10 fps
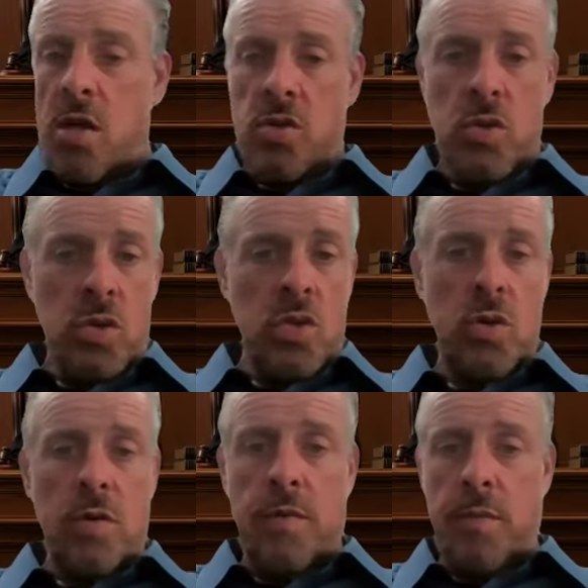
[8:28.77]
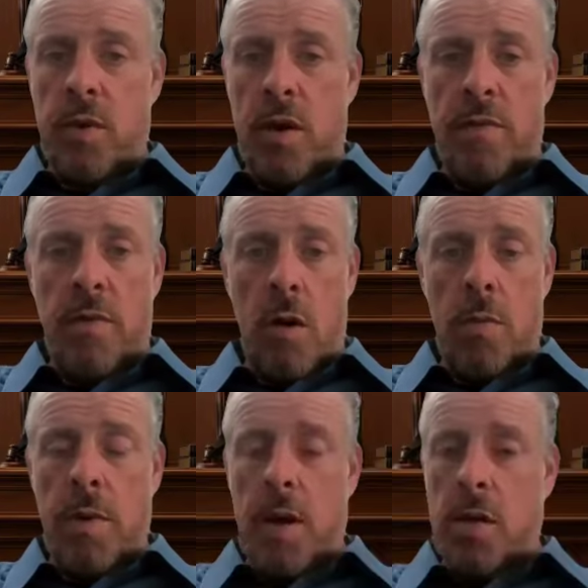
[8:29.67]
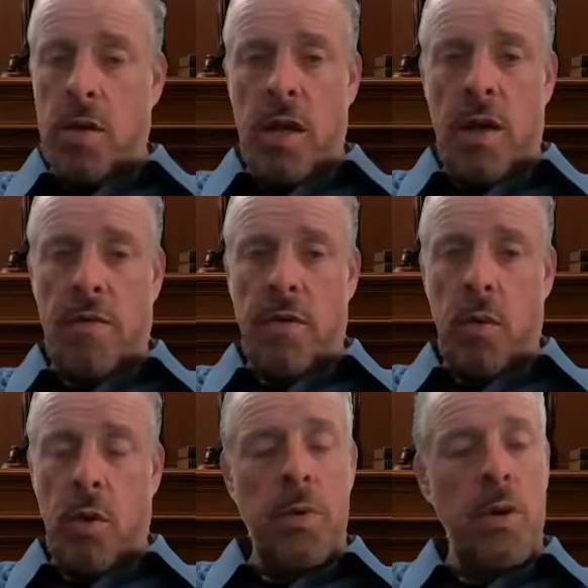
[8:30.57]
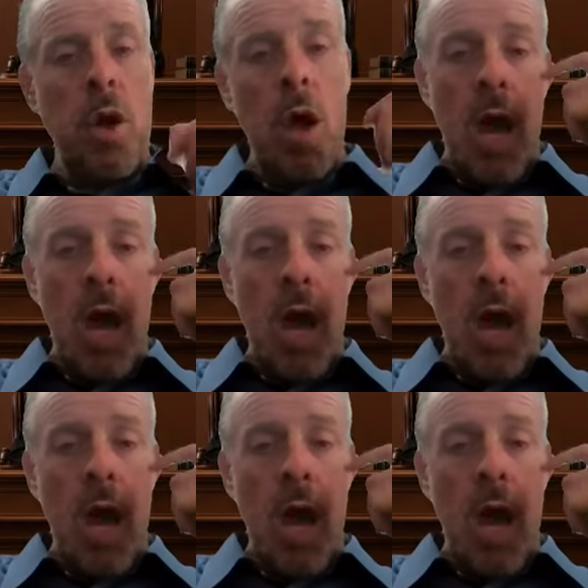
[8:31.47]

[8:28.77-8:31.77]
There's only two of them. You have a hardbound and you have a workbook.